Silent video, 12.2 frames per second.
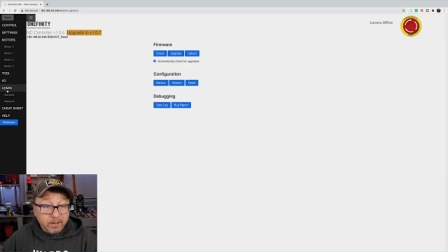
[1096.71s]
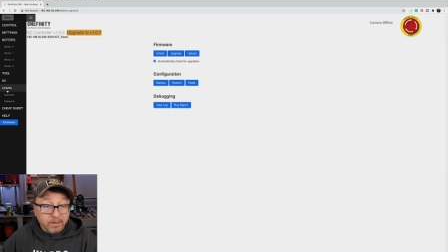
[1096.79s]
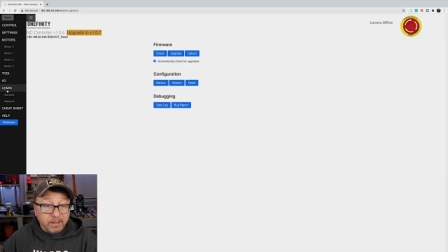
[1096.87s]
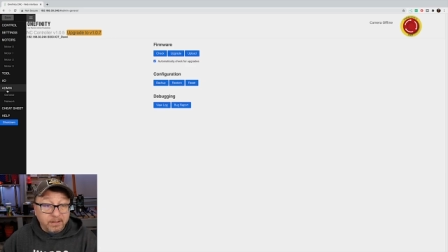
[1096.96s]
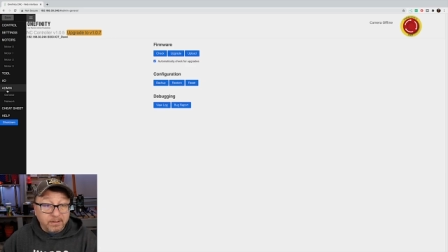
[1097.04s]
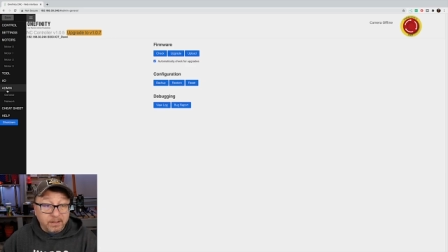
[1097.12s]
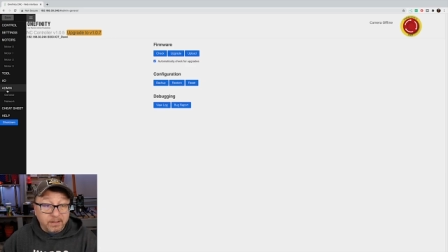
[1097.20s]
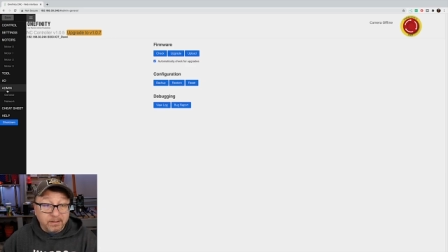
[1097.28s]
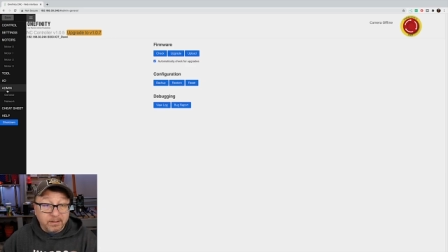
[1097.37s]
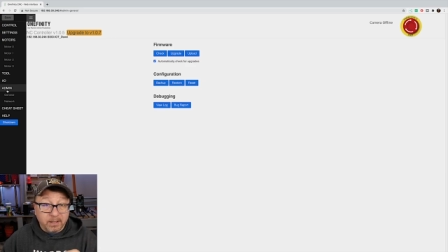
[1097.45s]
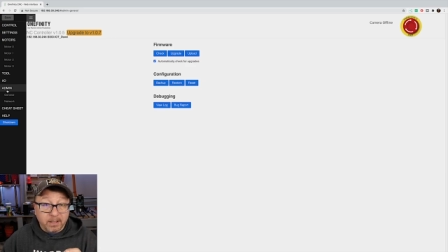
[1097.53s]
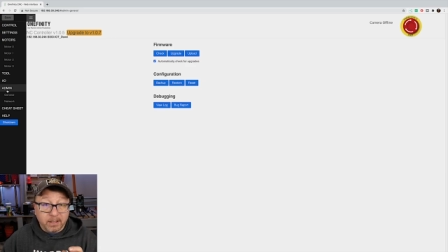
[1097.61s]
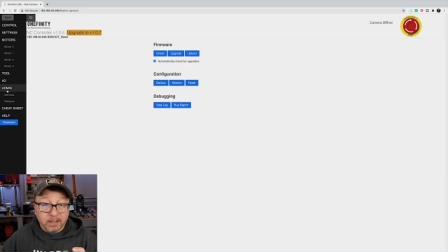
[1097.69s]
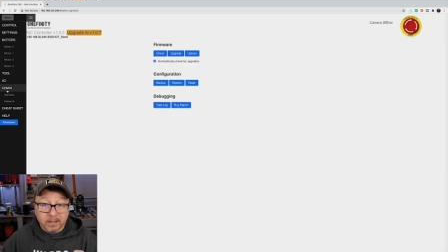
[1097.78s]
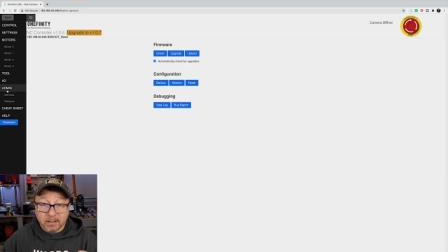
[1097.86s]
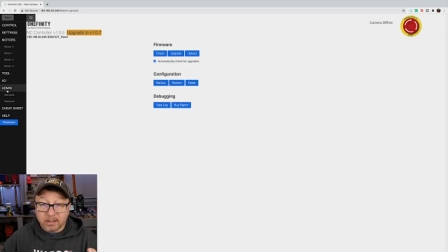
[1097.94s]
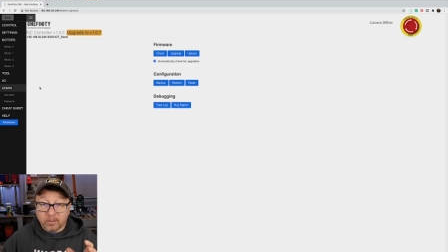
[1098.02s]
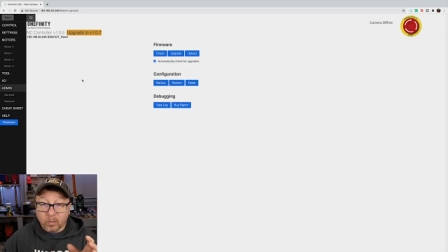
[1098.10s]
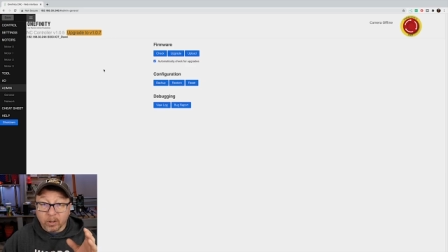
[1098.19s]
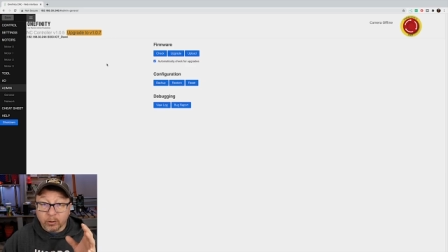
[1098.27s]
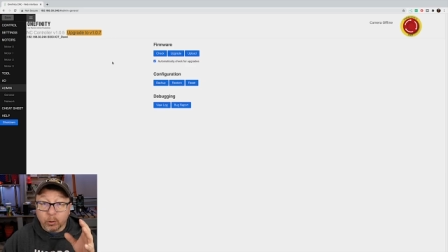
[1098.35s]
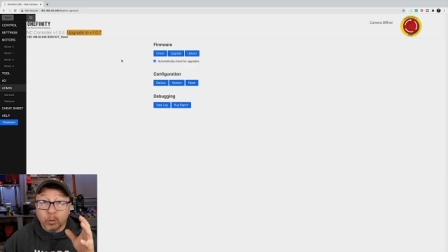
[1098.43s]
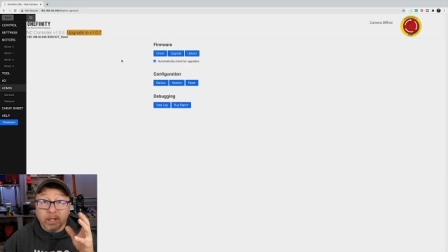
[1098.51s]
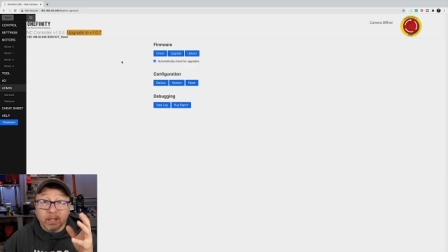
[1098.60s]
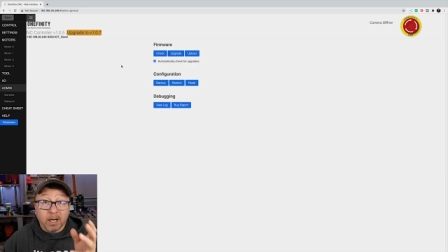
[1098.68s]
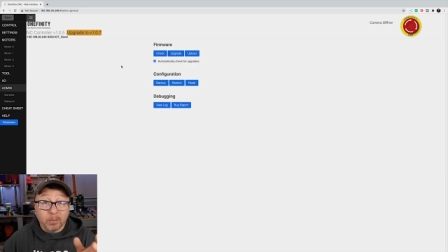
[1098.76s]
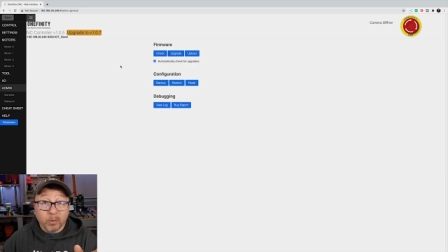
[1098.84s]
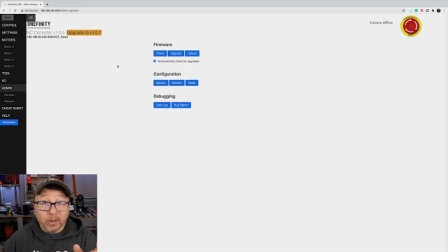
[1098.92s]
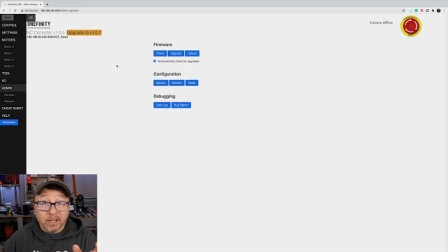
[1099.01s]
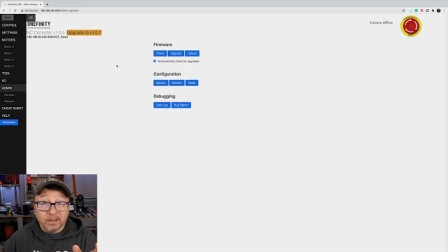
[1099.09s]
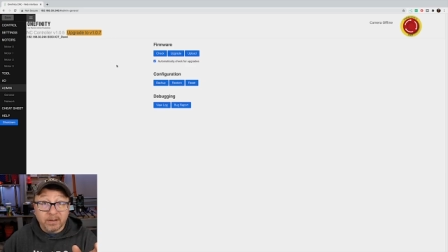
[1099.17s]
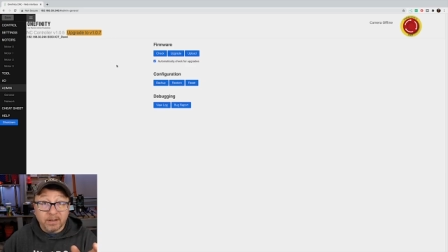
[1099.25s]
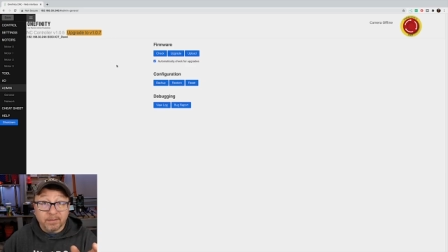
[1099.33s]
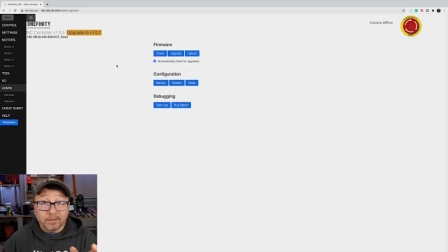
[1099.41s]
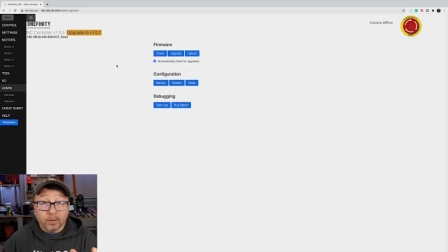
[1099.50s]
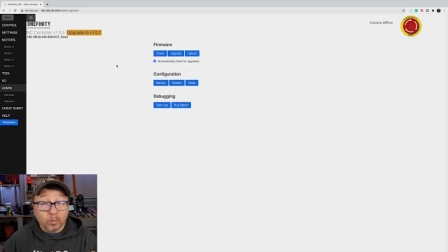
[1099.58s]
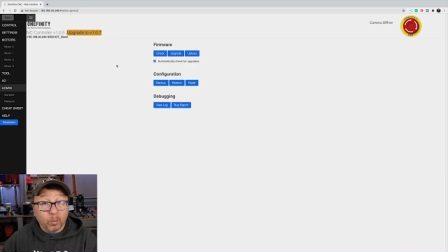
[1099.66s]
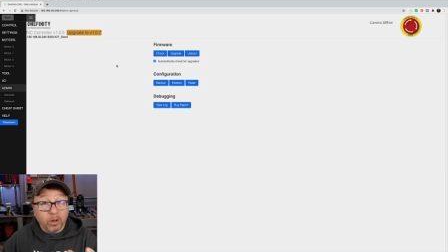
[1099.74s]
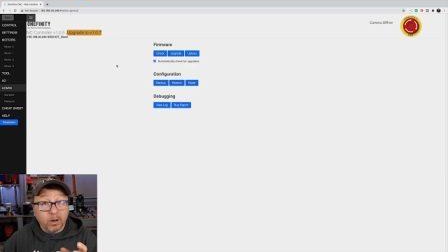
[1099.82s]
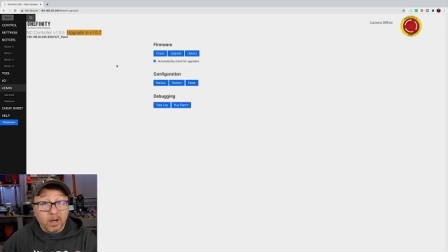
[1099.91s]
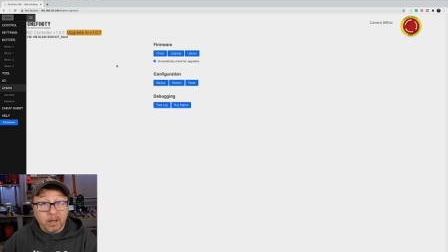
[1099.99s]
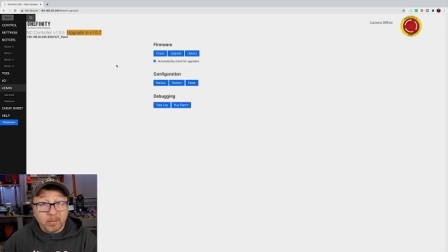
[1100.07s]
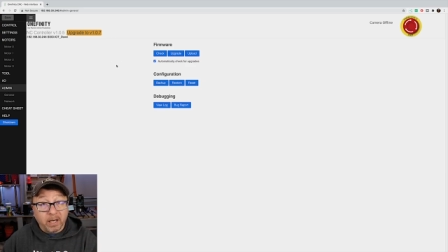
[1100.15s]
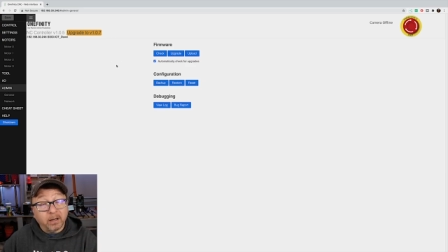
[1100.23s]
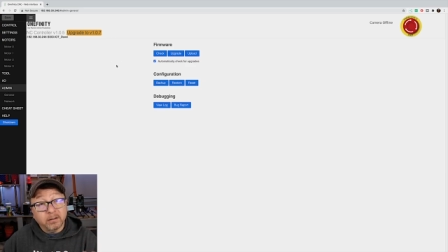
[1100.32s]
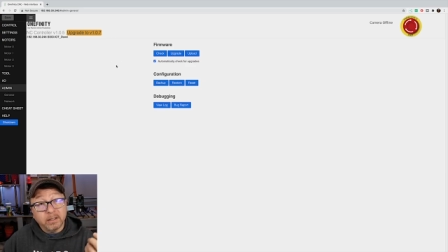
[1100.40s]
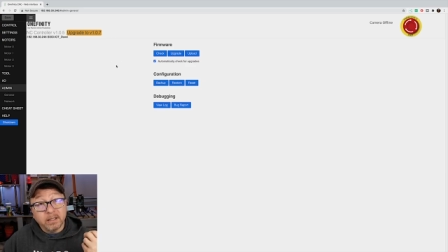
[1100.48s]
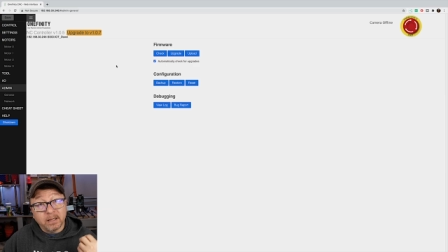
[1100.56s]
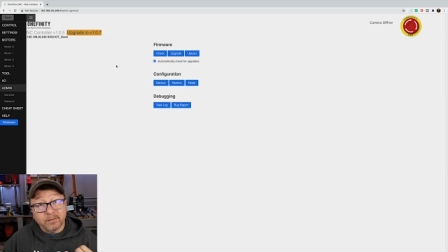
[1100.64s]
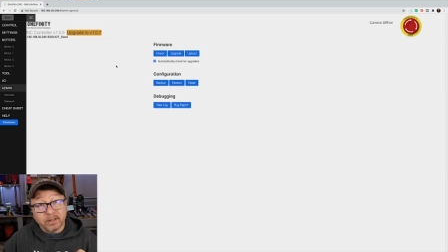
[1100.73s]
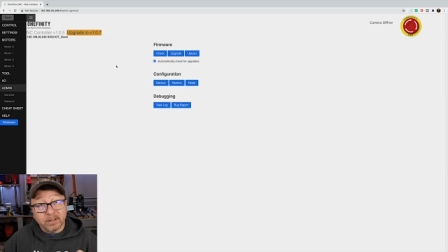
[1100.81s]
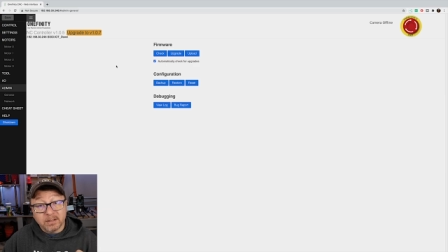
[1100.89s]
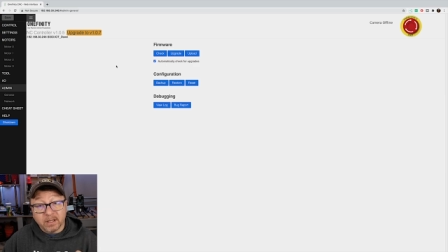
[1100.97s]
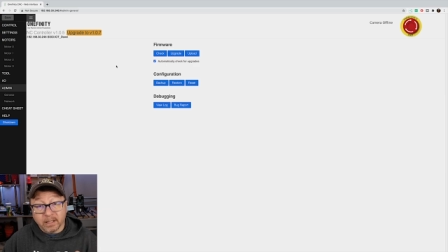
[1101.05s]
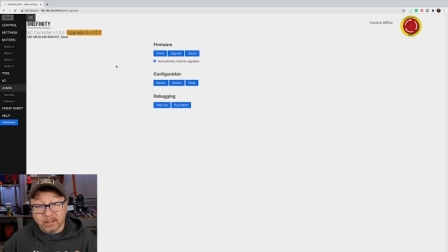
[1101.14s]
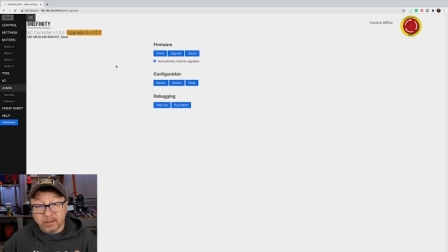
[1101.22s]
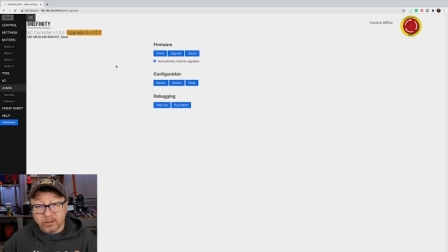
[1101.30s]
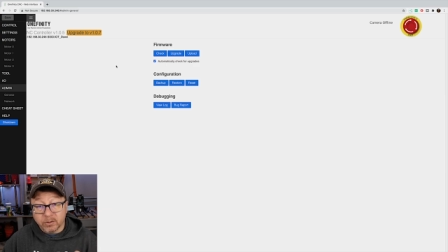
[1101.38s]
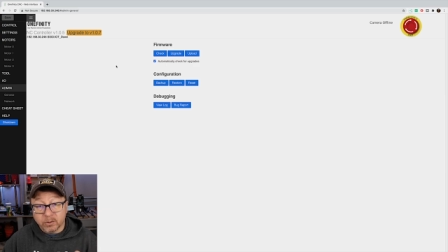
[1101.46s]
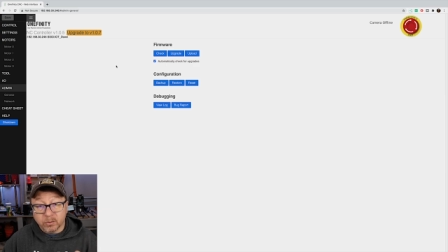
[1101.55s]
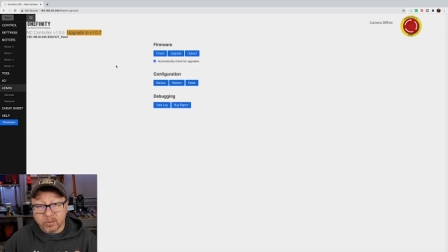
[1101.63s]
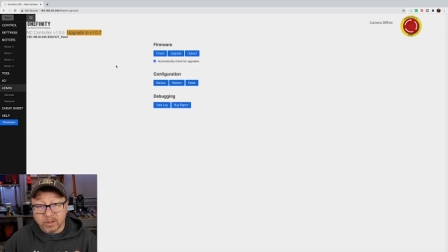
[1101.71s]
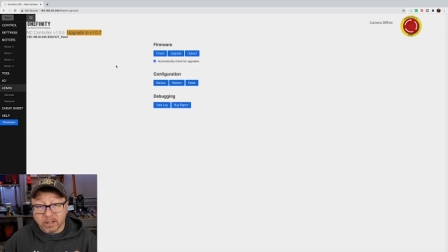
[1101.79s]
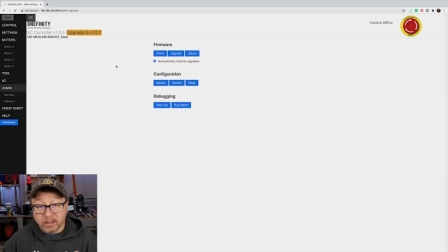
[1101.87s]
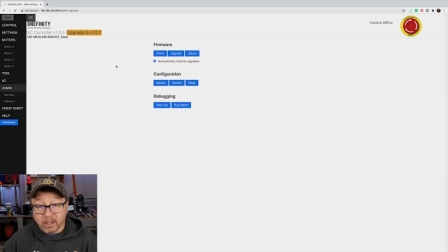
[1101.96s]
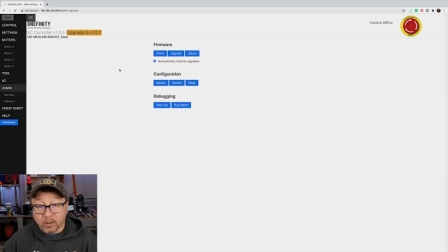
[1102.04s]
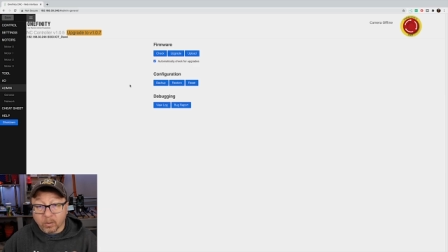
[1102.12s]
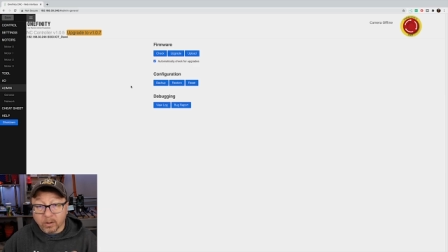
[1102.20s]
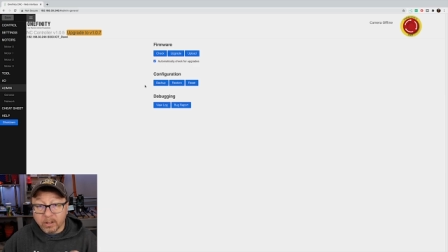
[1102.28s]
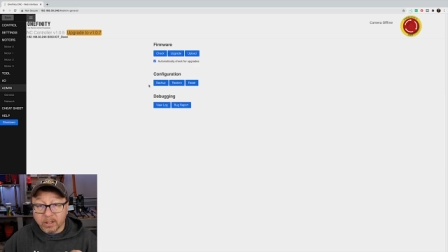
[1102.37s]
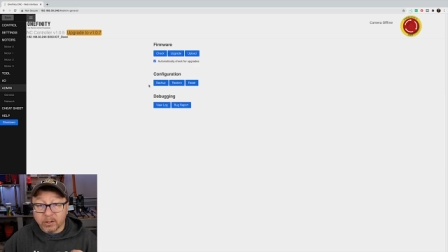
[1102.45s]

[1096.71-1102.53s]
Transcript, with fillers: This is uh, where you can upgrade the firmware automatically if it is connected to the network.